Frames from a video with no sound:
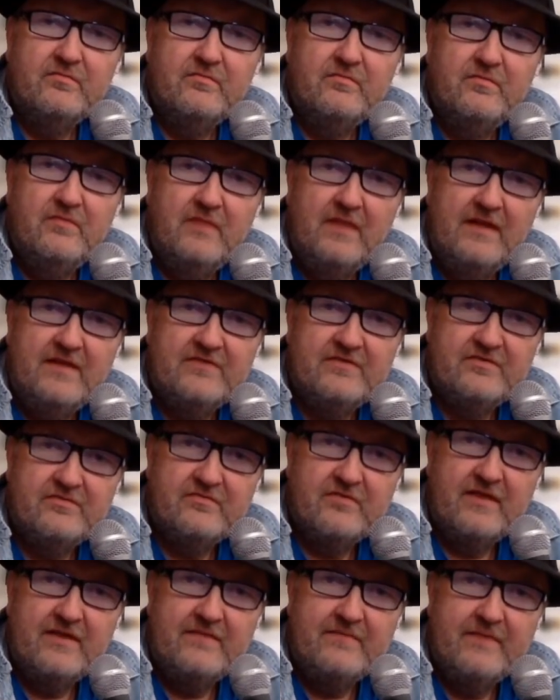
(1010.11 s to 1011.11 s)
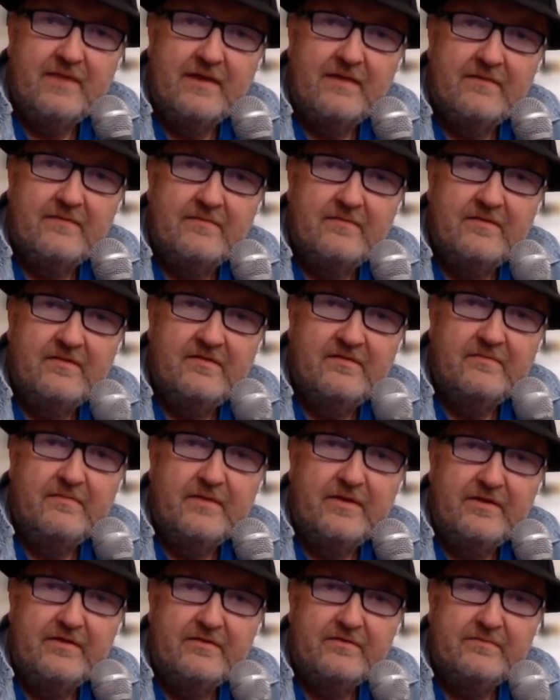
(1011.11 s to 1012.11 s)
larger trade partners
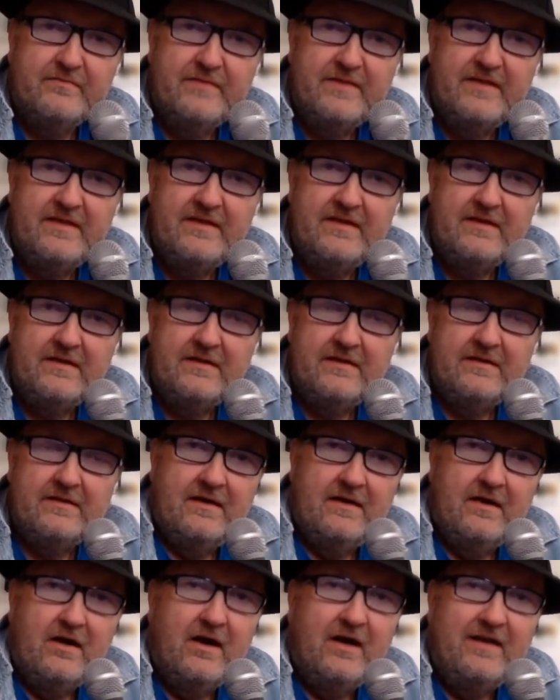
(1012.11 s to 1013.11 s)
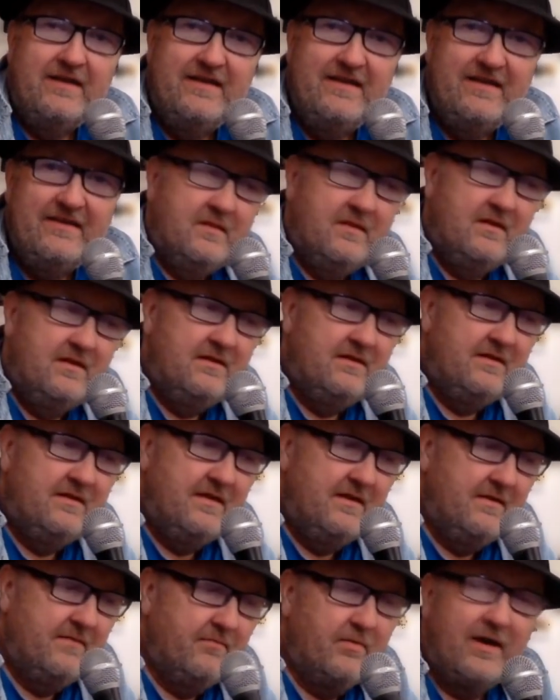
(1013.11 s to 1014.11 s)
might not be ideal in
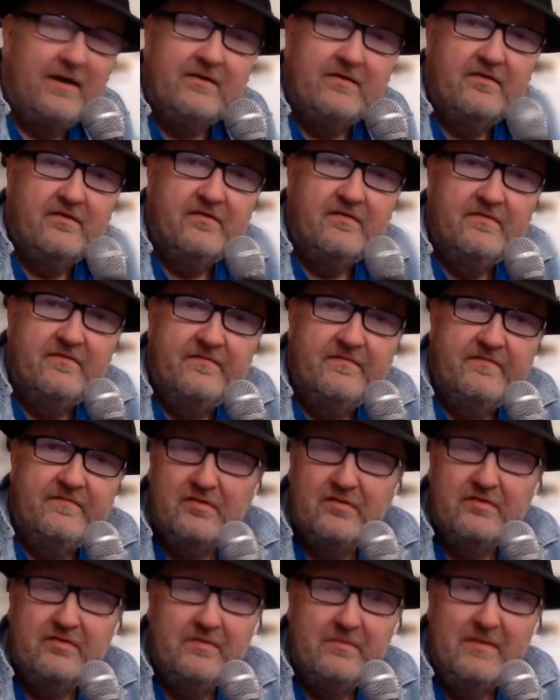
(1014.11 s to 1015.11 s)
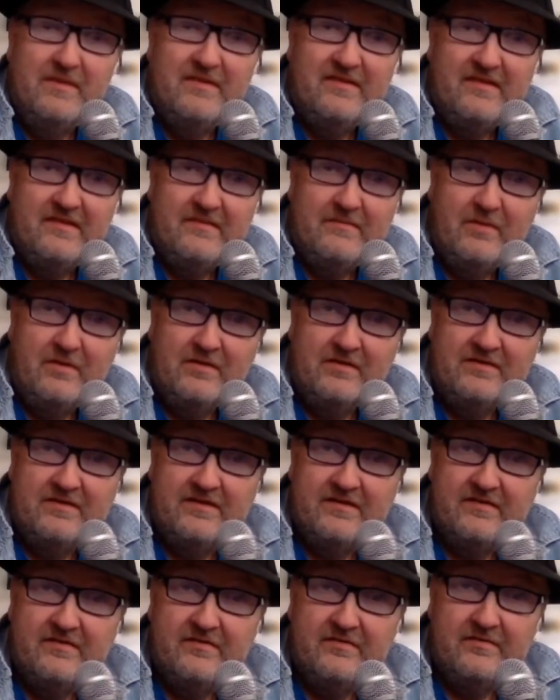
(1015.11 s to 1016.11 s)
their practice of domestic
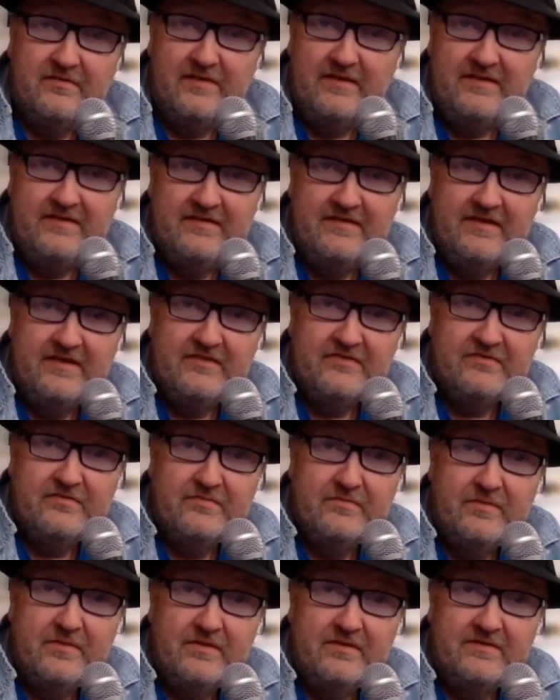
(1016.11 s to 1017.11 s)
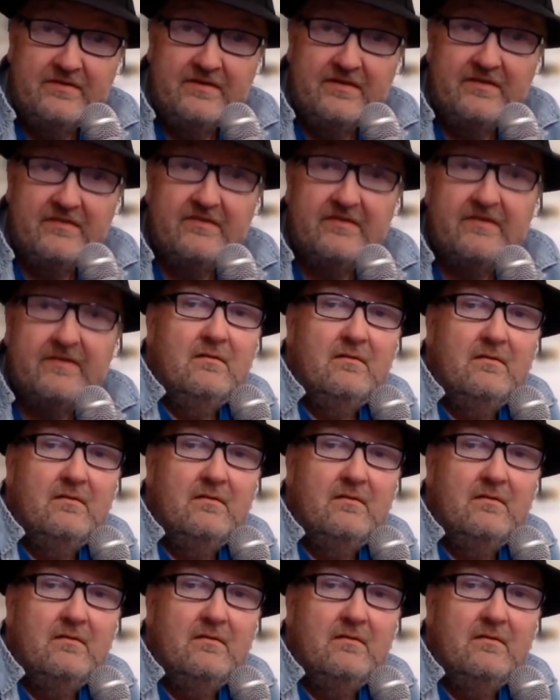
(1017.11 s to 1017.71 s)
politics or international politics.